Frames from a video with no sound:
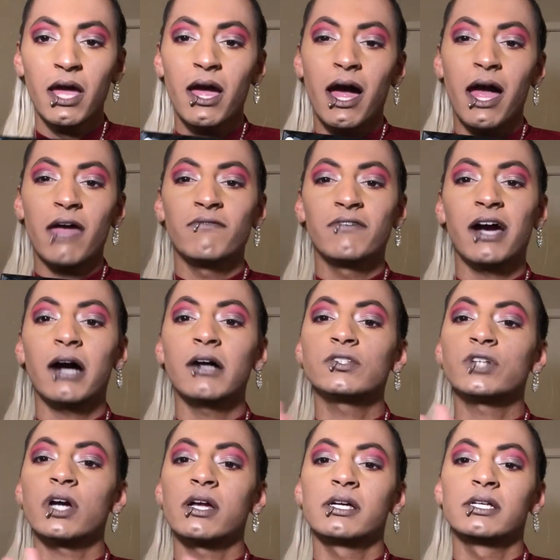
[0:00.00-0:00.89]
I have not
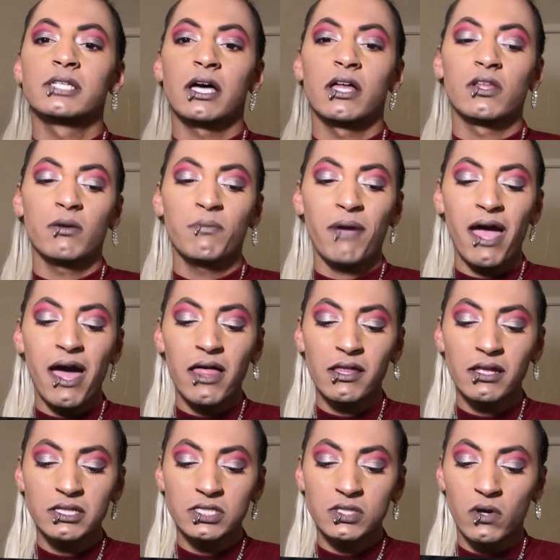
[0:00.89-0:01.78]
tried his other
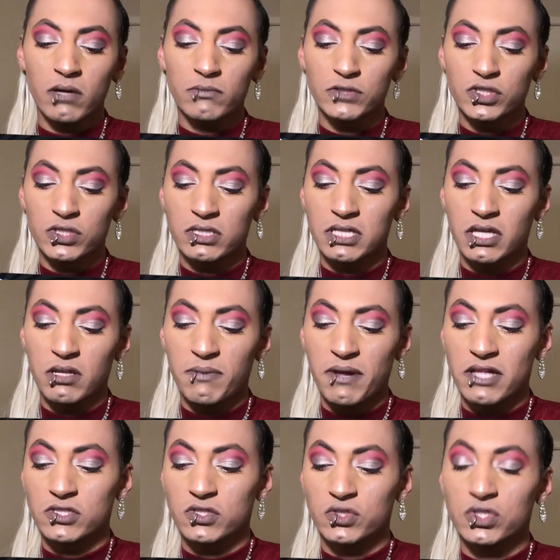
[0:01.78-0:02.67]
palettes, though I'm sure his other
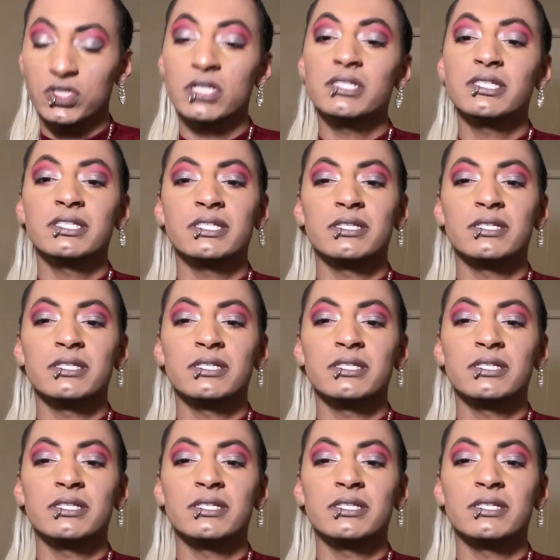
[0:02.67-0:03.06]
palettes are just as